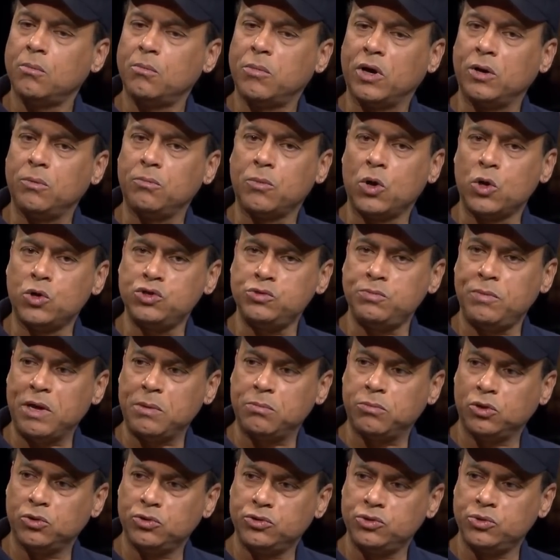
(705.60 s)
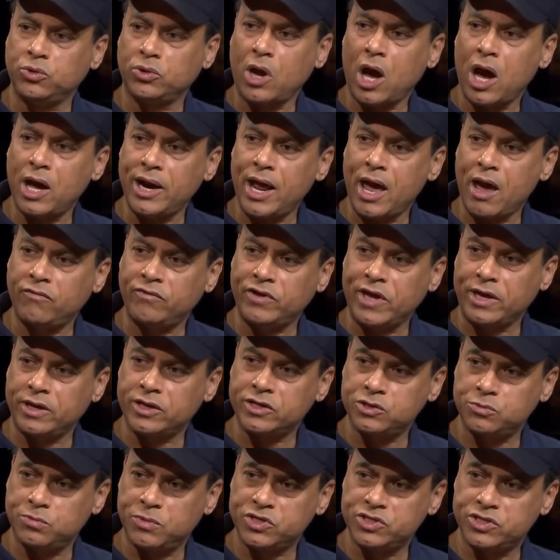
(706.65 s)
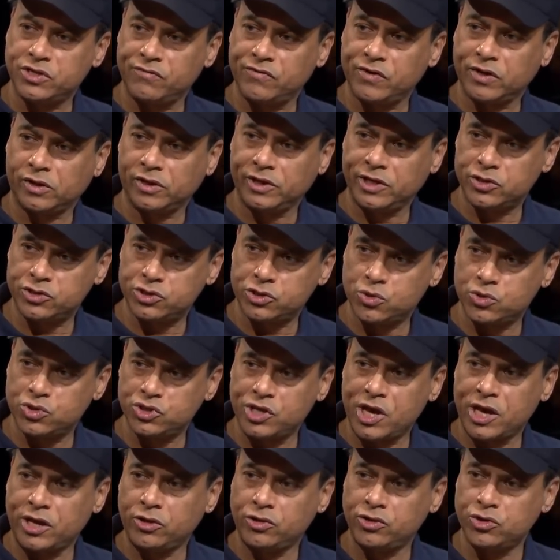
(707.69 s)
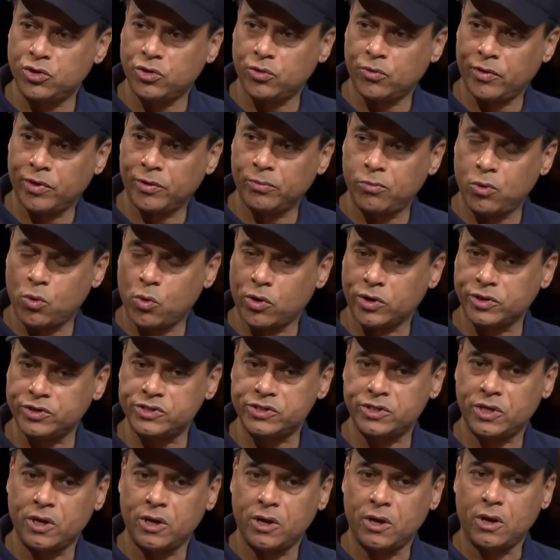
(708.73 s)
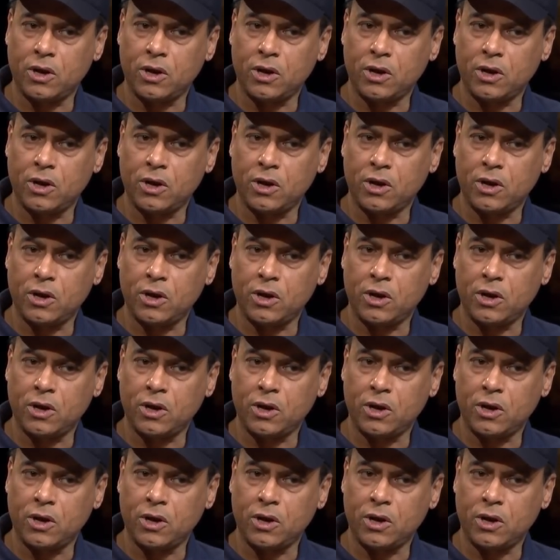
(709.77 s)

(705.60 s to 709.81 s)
But most people who do not have data specifically associated to the reports